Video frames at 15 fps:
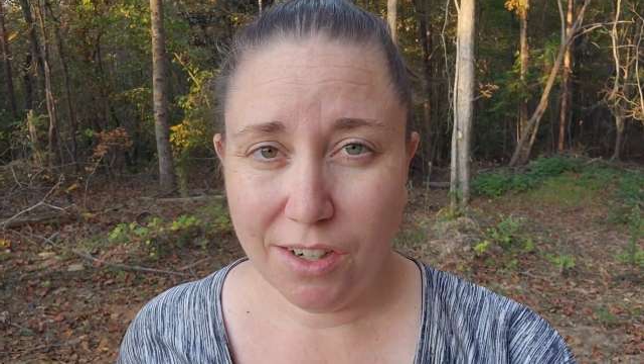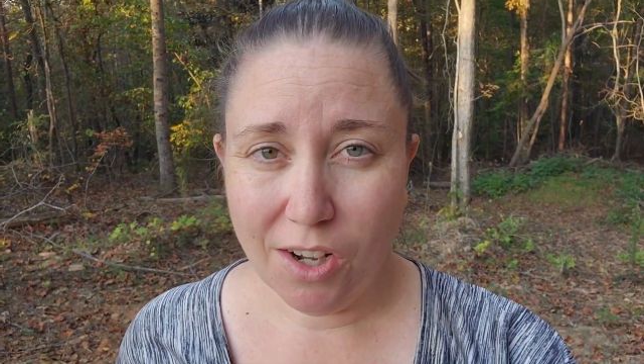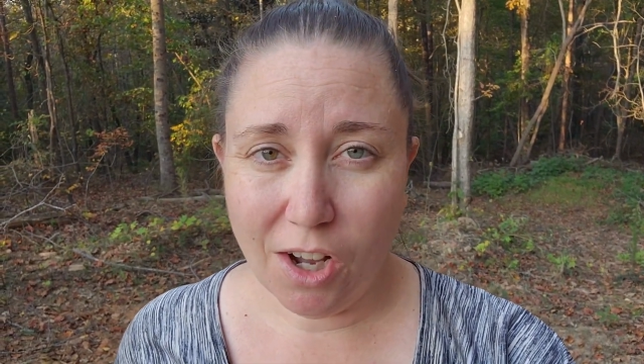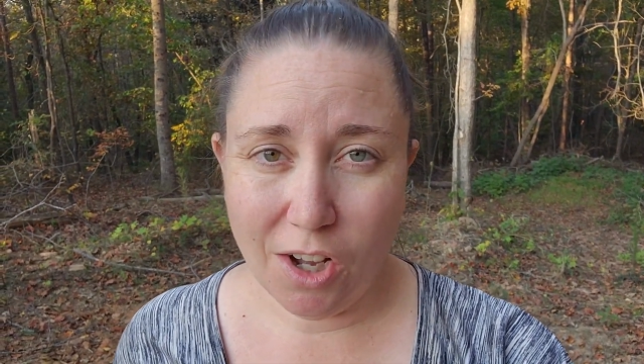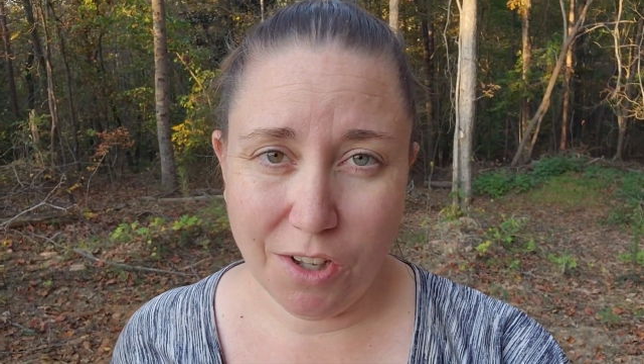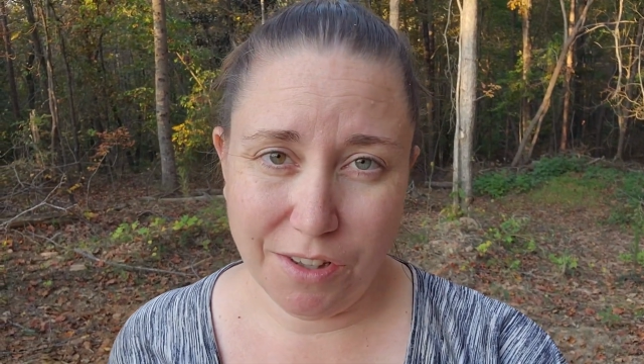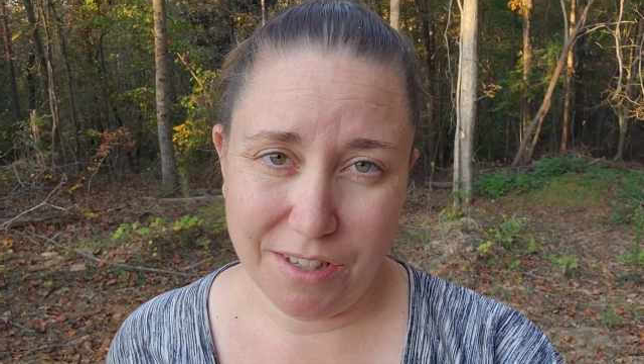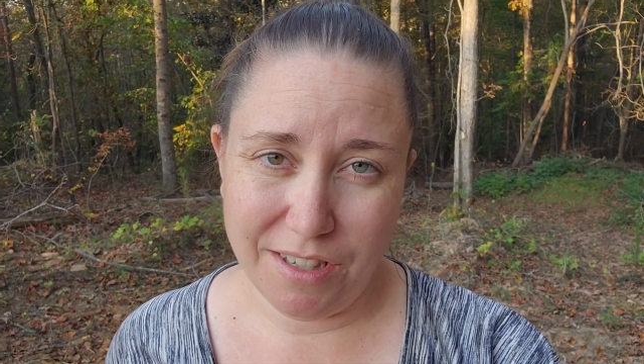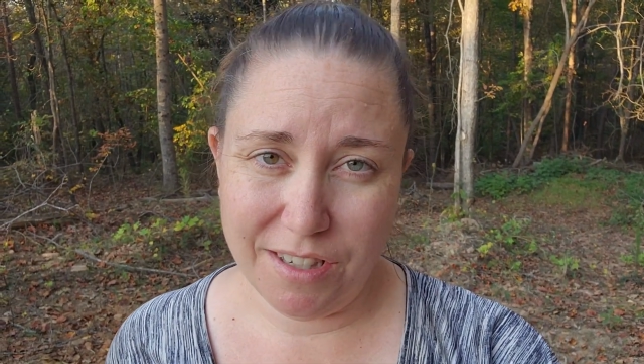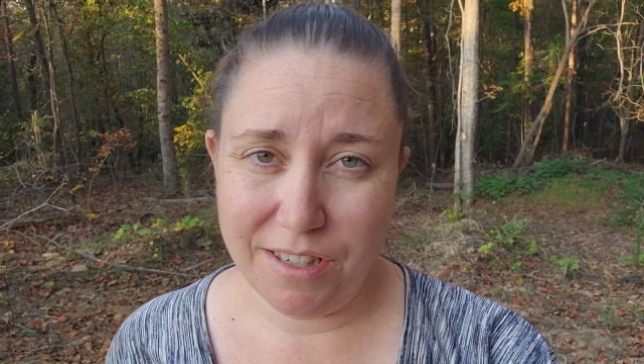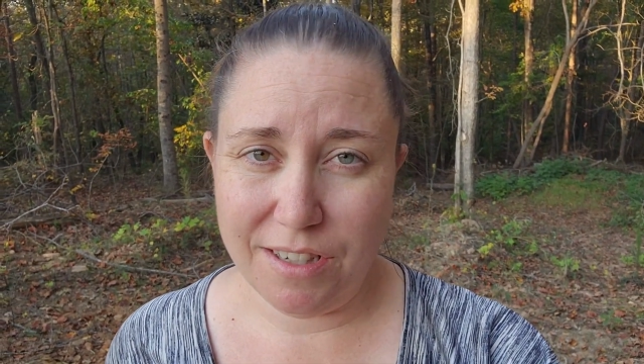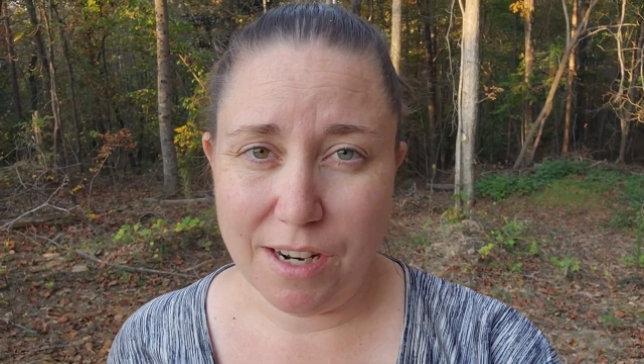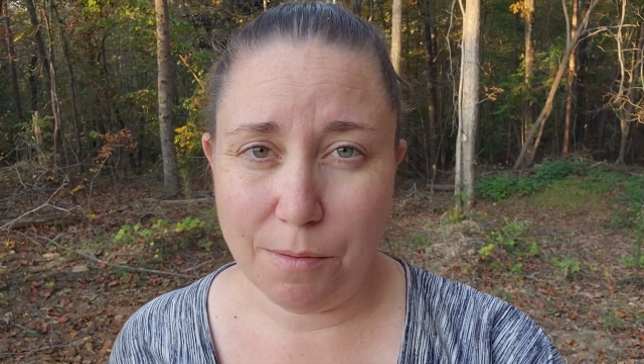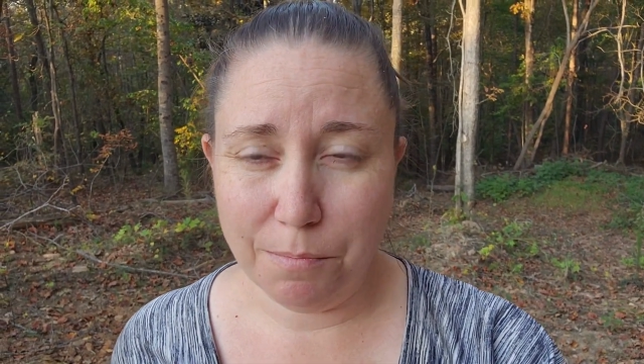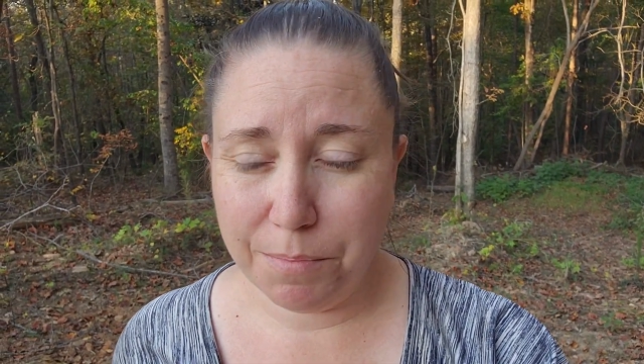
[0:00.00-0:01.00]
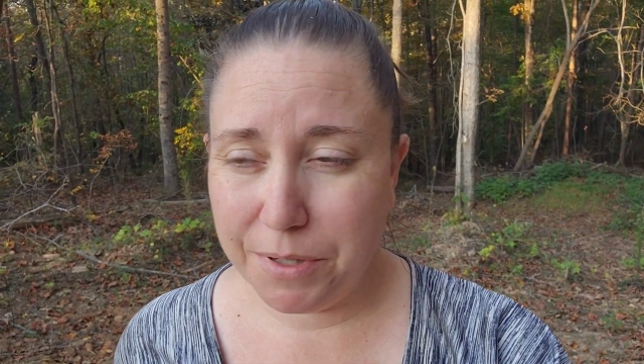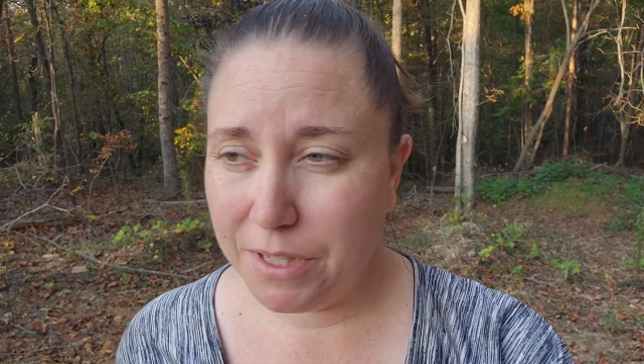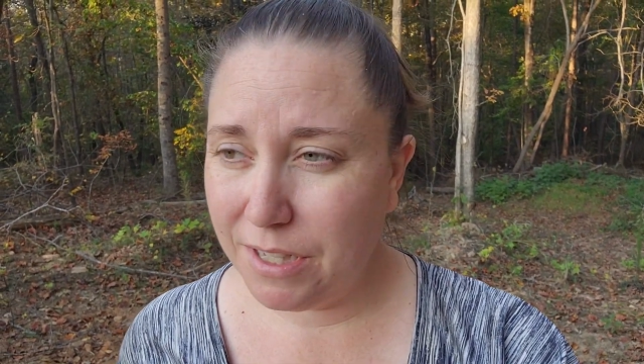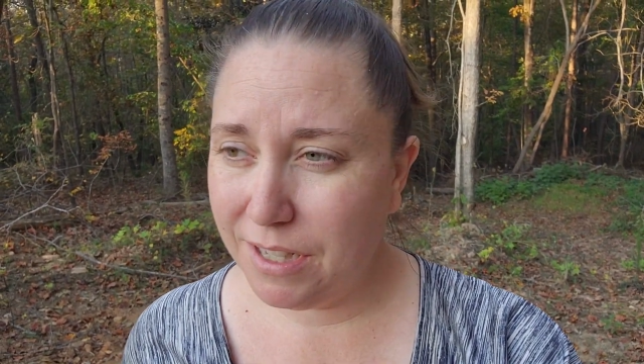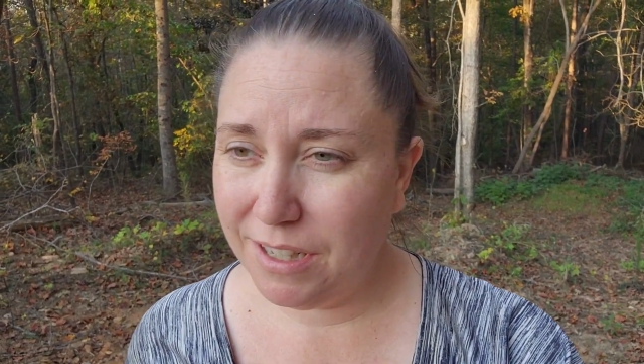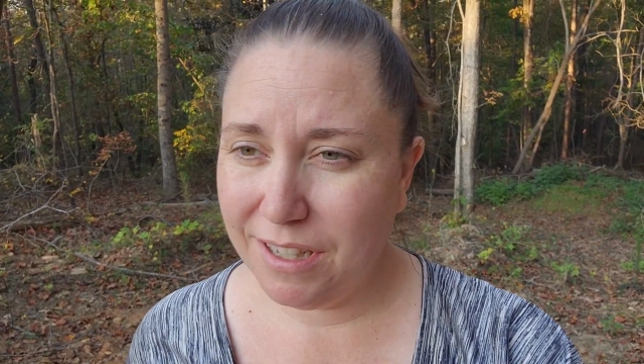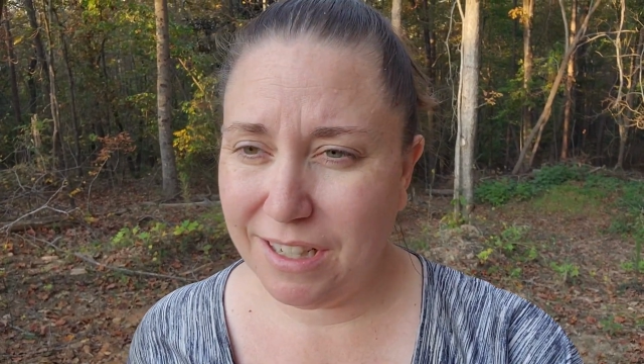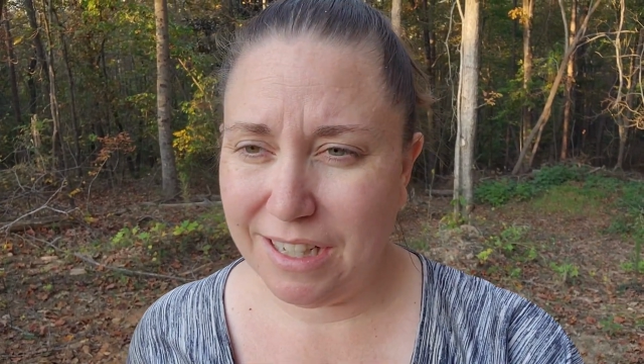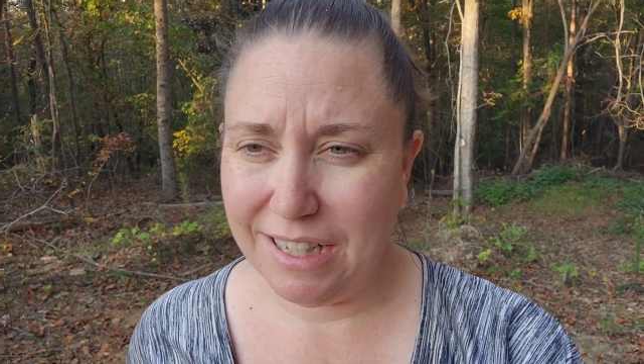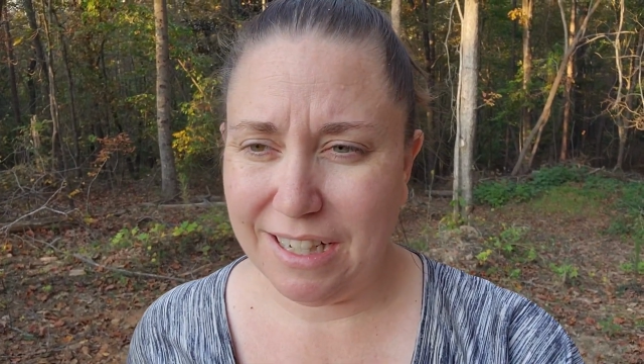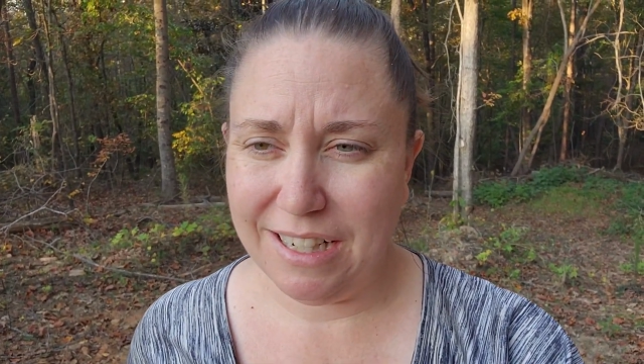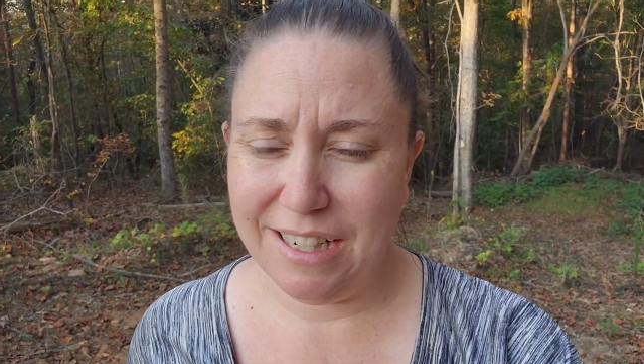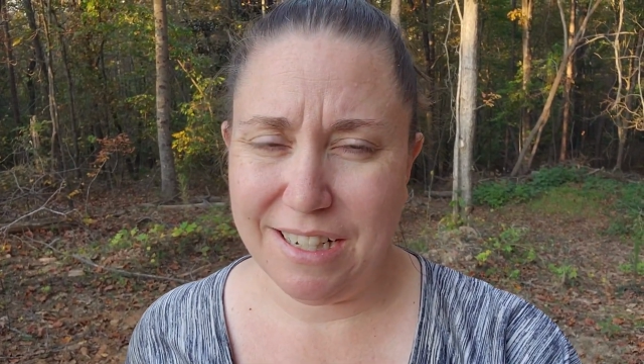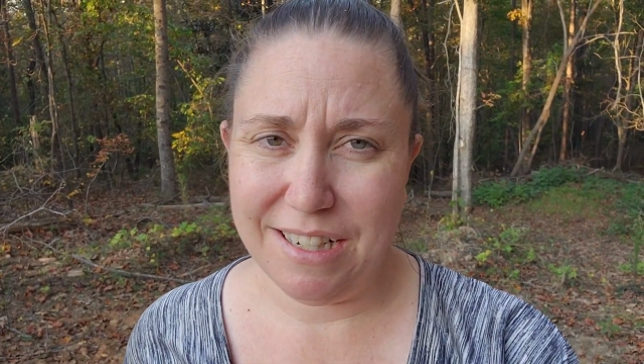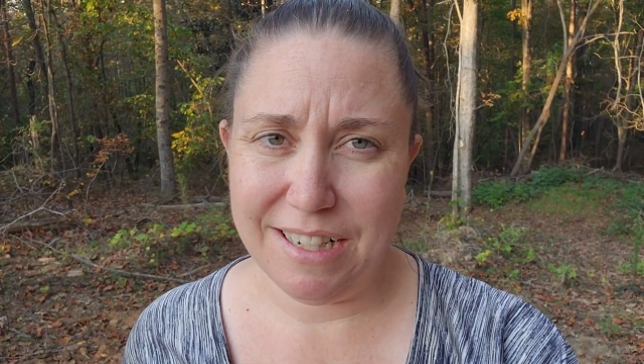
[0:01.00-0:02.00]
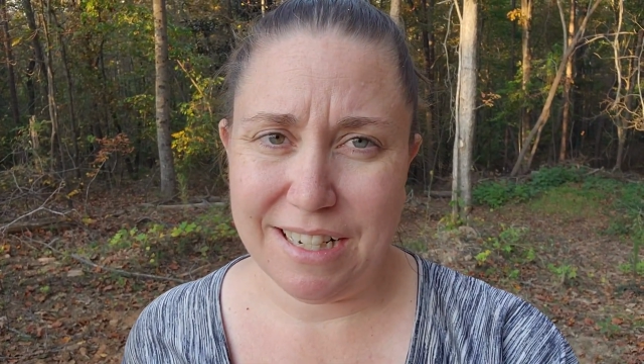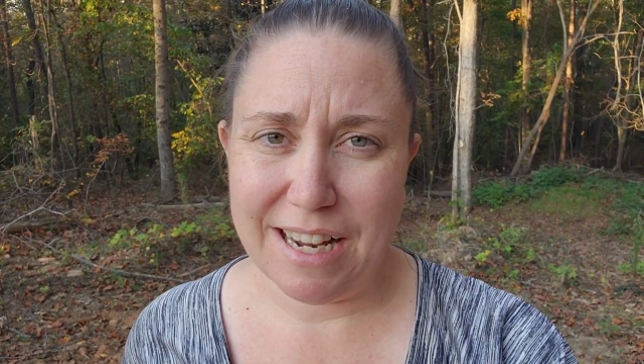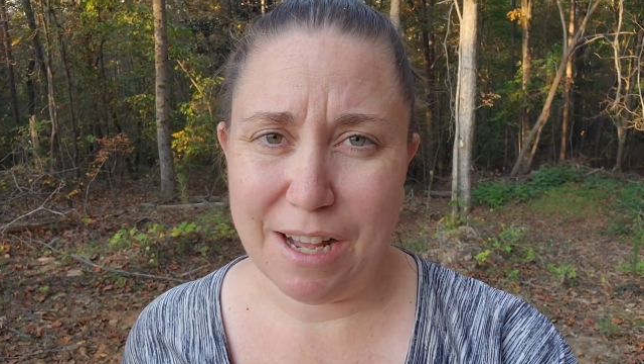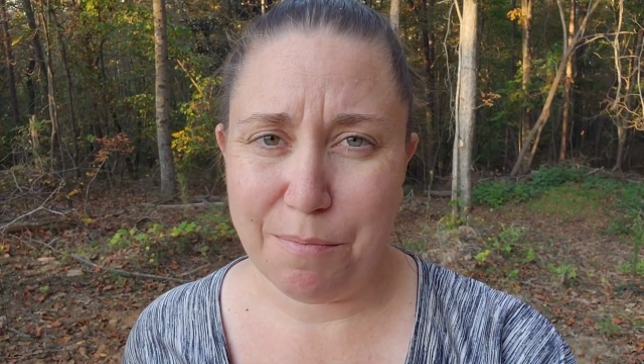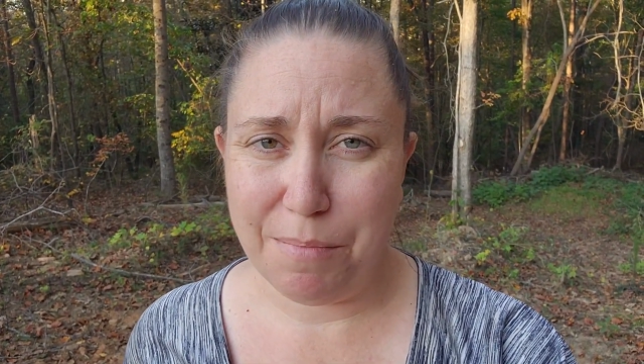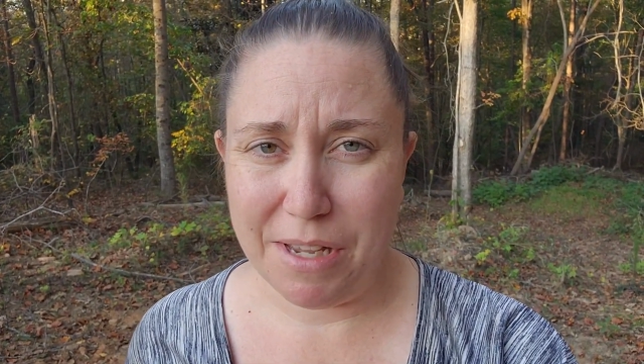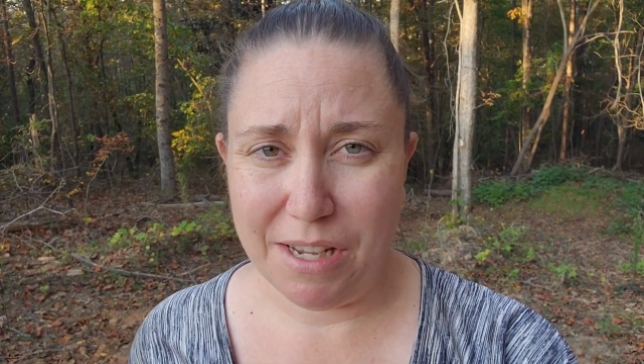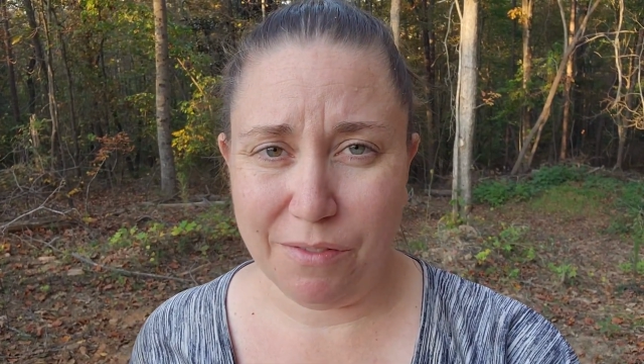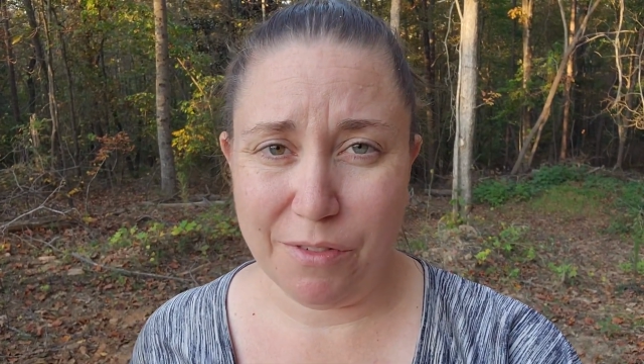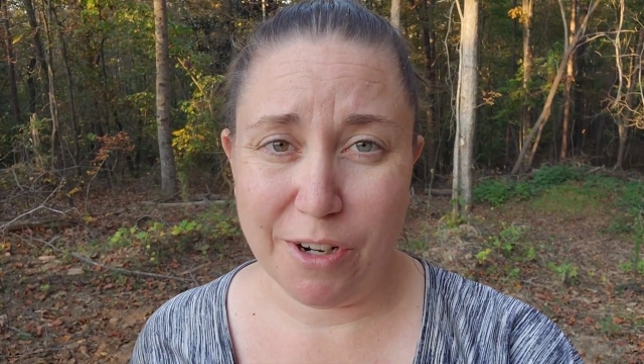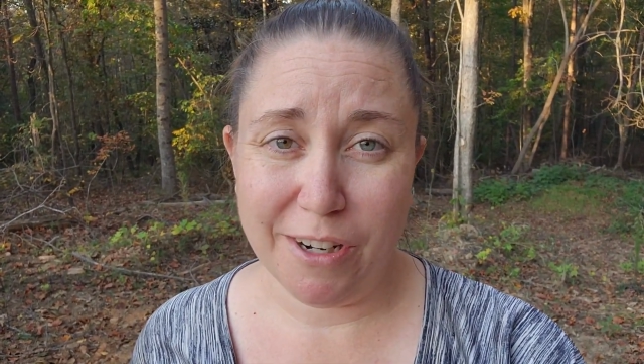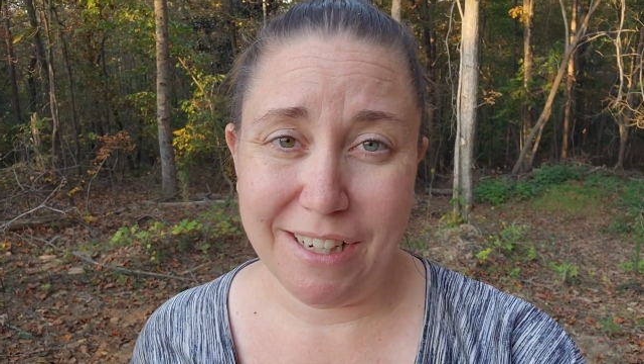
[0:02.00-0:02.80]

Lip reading: all the stumps. It is not being very